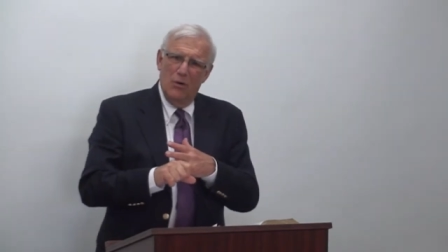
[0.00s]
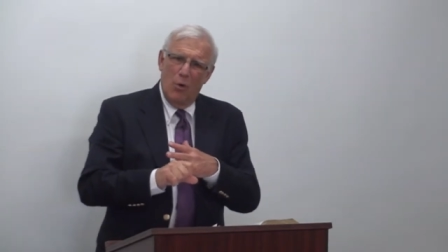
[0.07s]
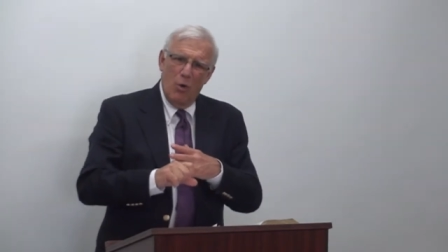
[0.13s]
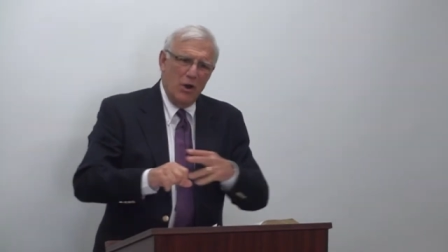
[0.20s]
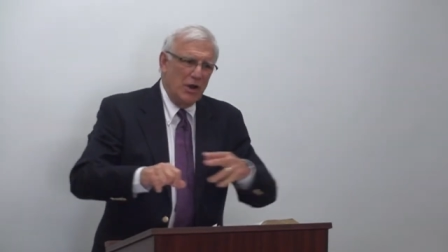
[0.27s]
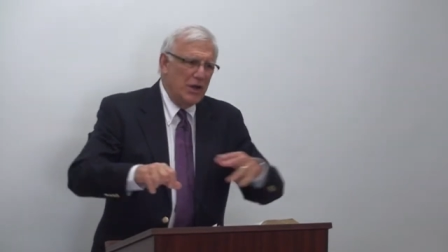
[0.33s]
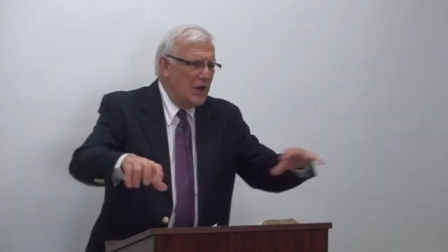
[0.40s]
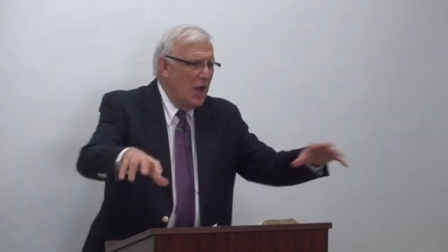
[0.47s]

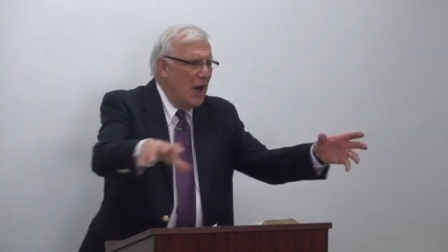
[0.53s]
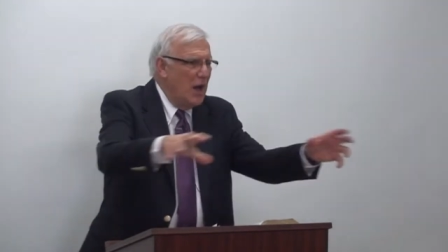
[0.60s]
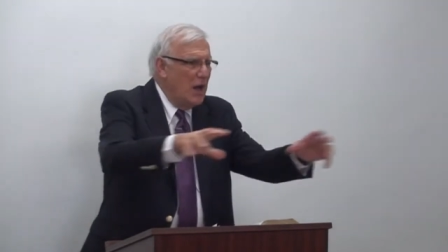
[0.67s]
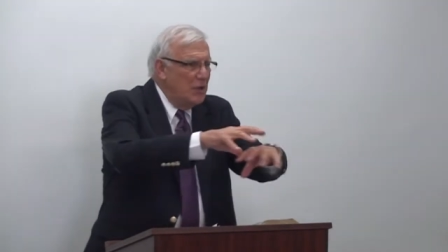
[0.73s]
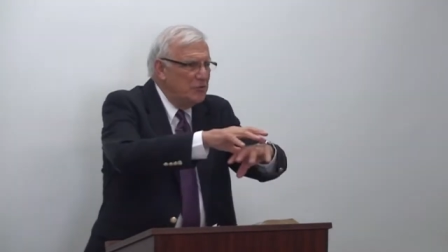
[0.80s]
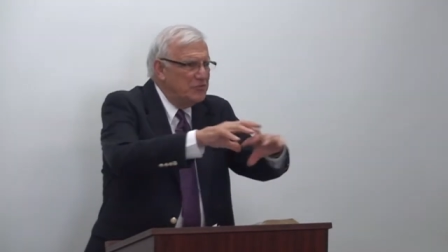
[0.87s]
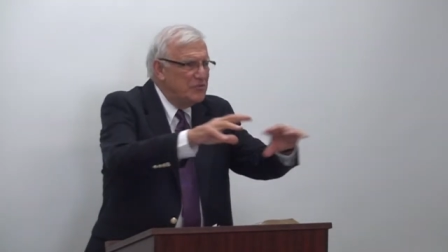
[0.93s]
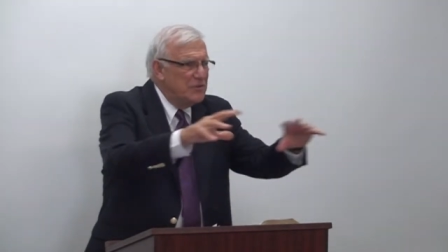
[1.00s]

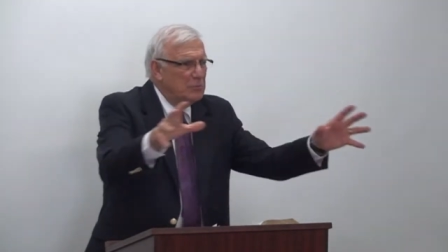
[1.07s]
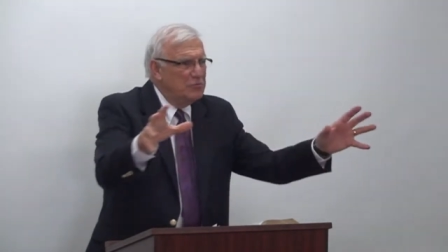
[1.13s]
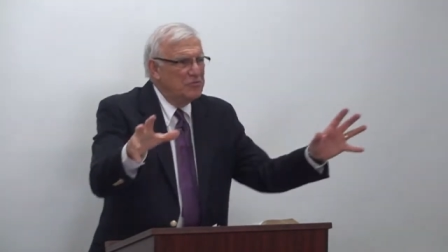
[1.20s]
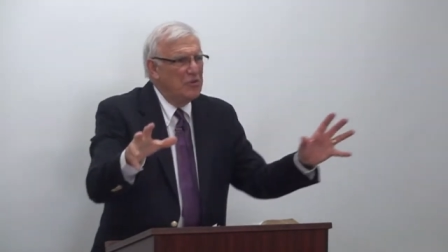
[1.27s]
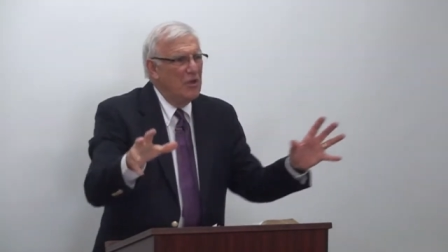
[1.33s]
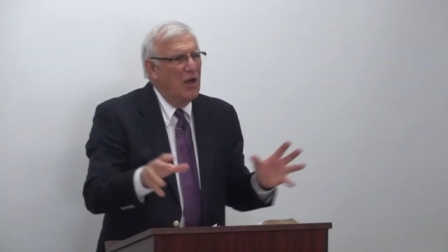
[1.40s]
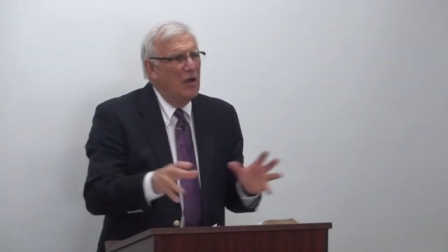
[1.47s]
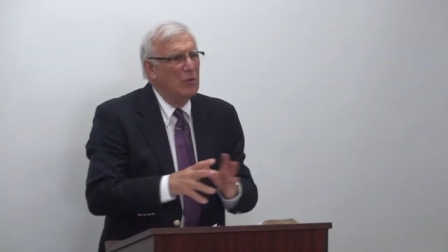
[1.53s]
organize
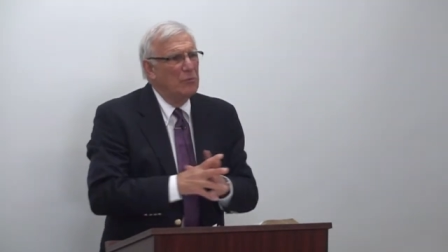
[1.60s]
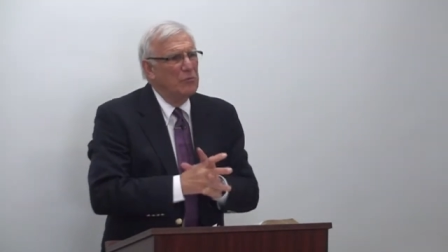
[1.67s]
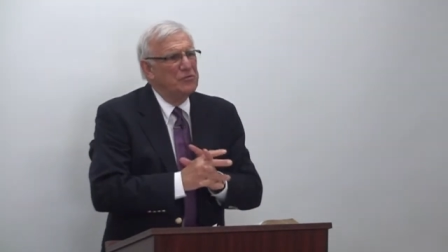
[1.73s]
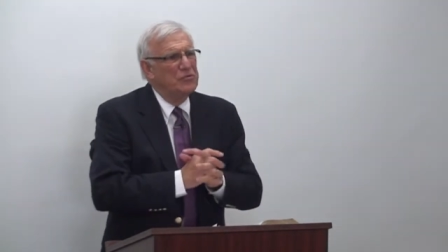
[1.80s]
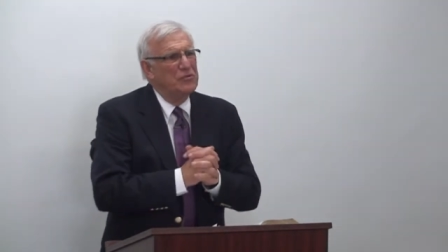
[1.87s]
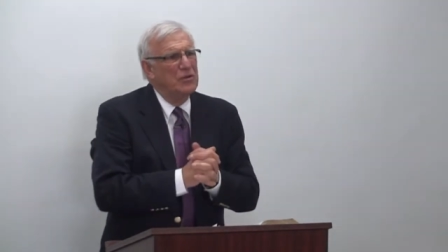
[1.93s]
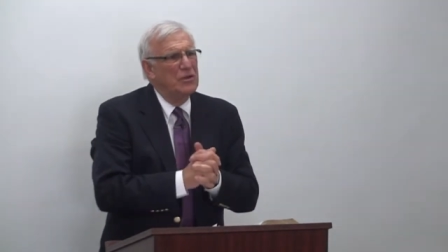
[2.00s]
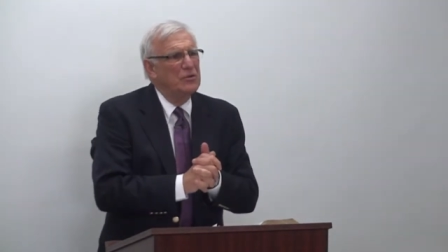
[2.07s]

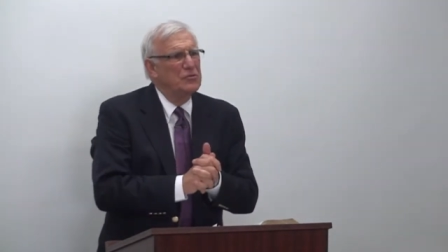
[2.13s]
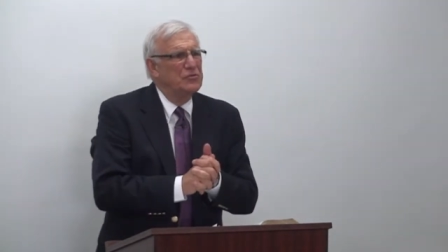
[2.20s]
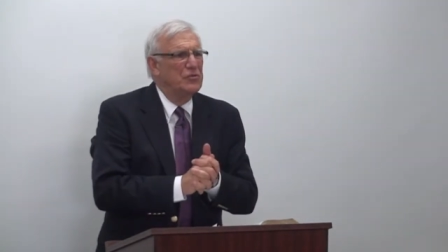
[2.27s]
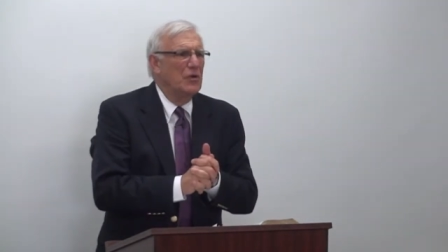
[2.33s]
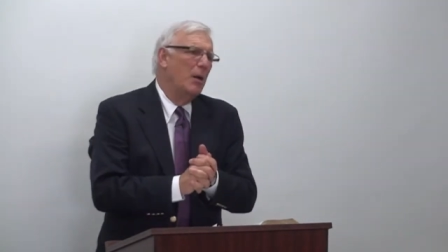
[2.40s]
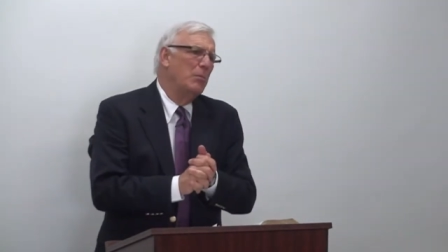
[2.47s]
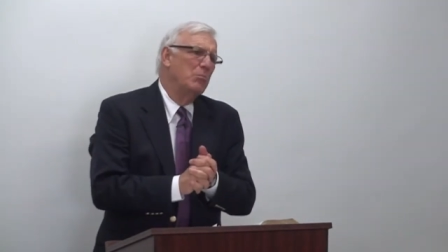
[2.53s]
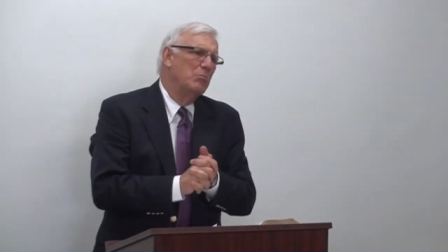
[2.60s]
themselves in
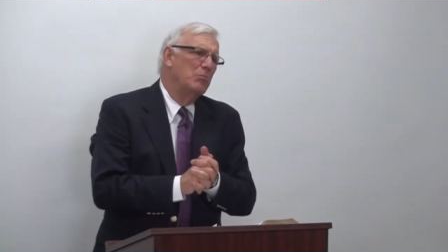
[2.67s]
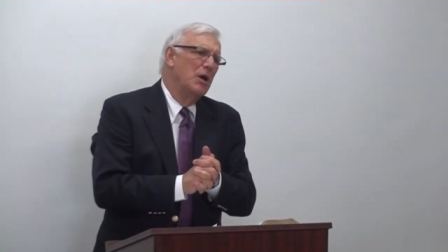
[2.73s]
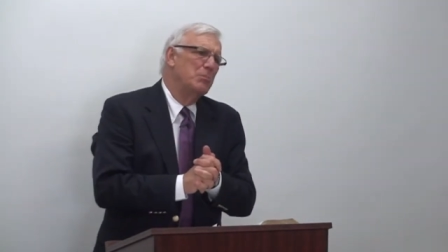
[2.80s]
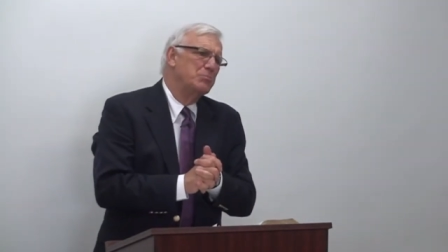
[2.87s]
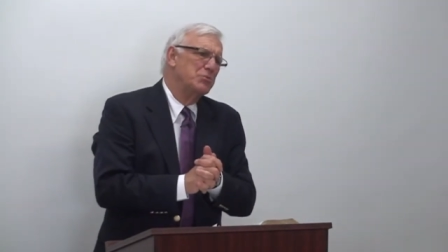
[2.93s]
some uh,